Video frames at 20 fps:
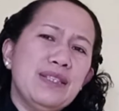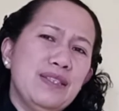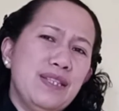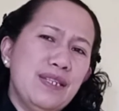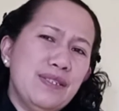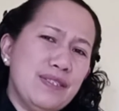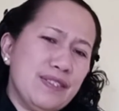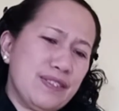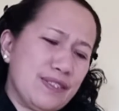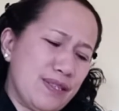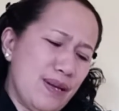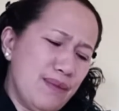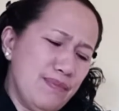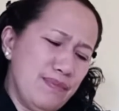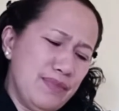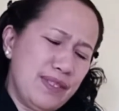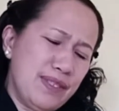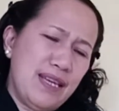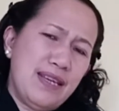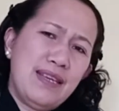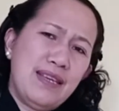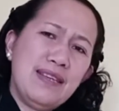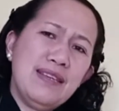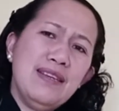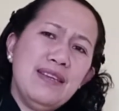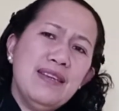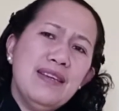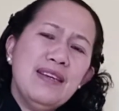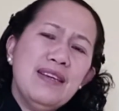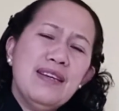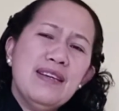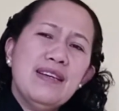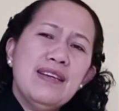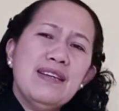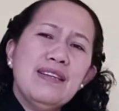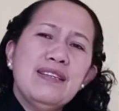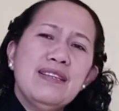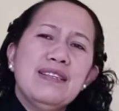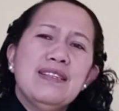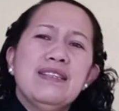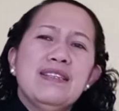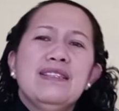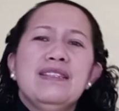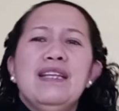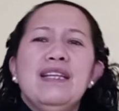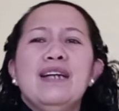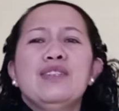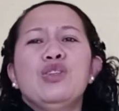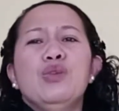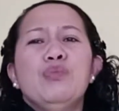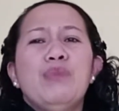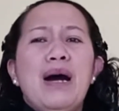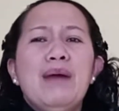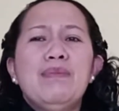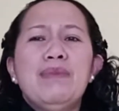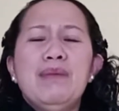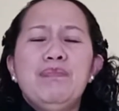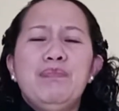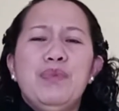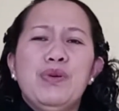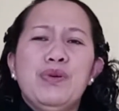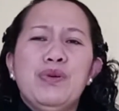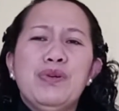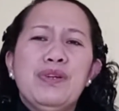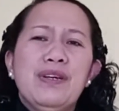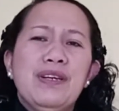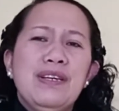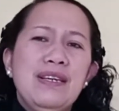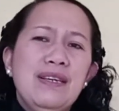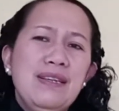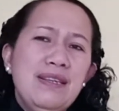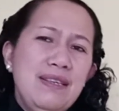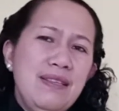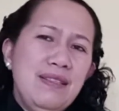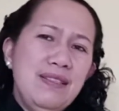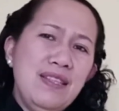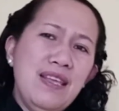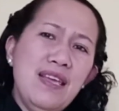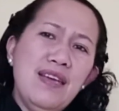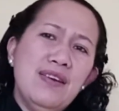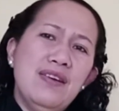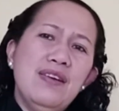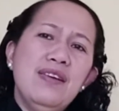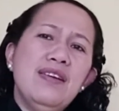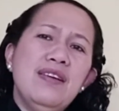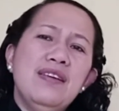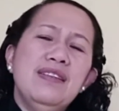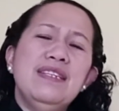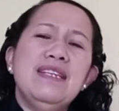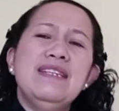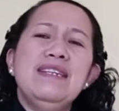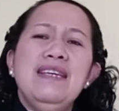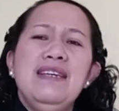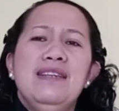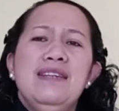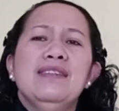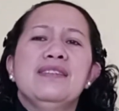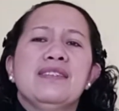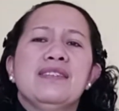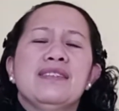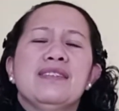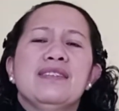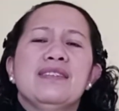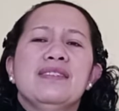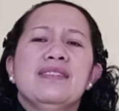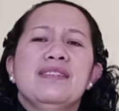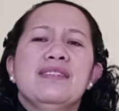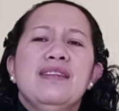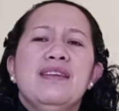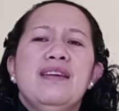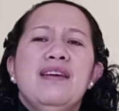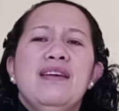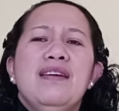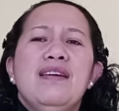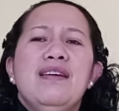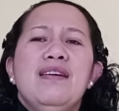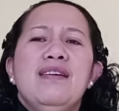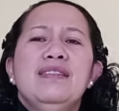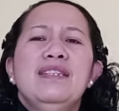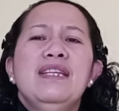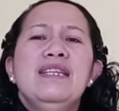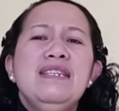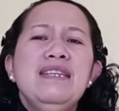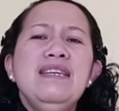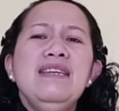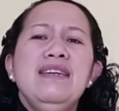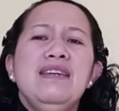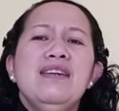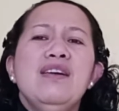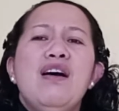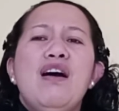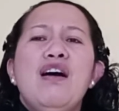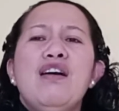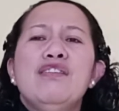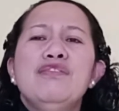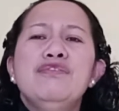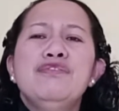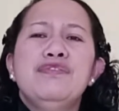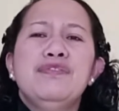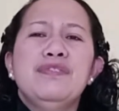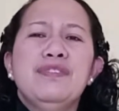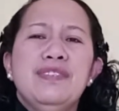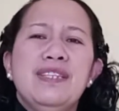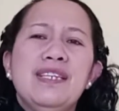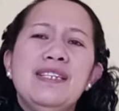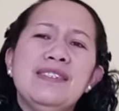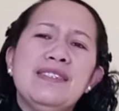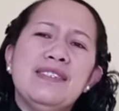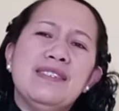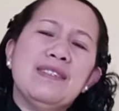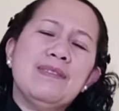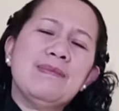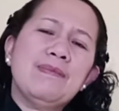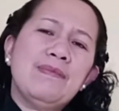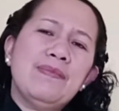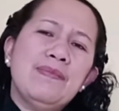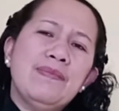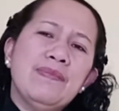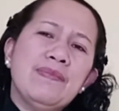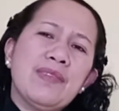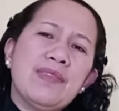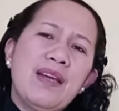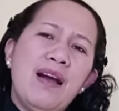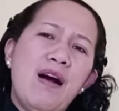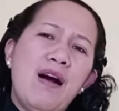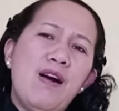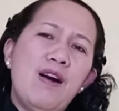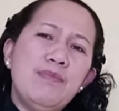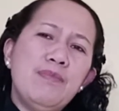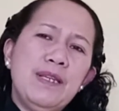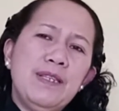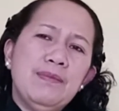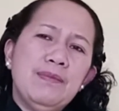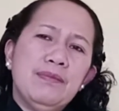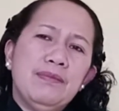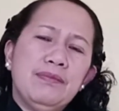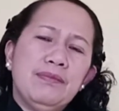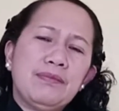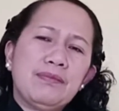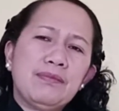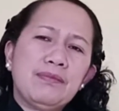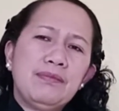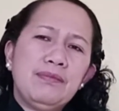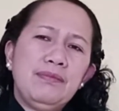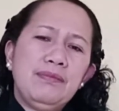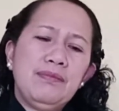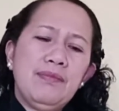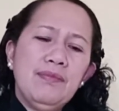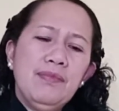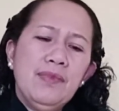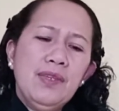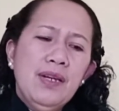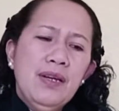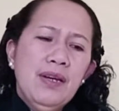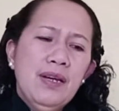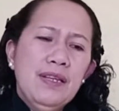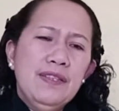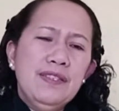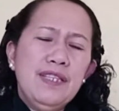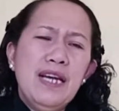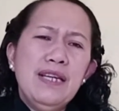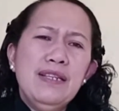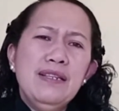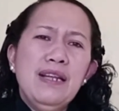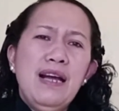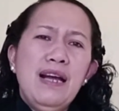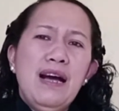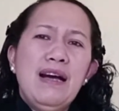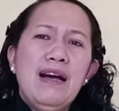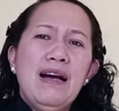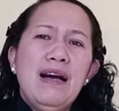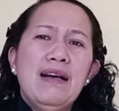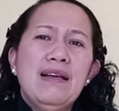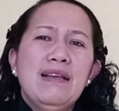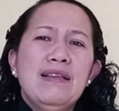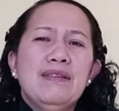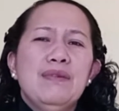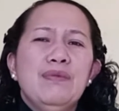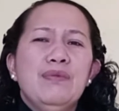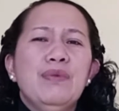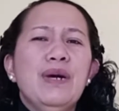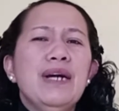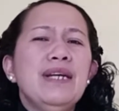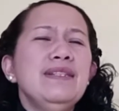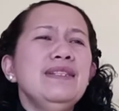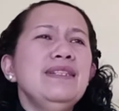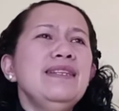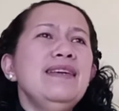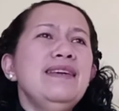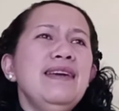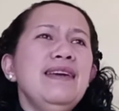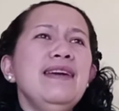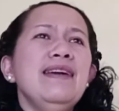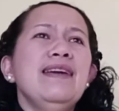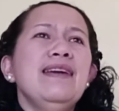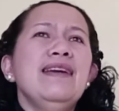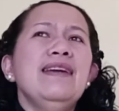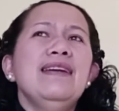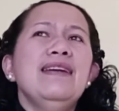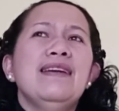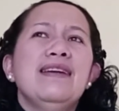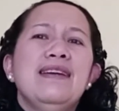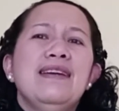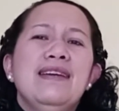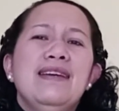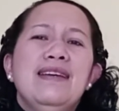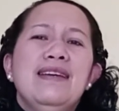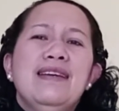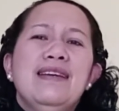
that there's something not to mama po, near the knees, the knee of this army. And then when he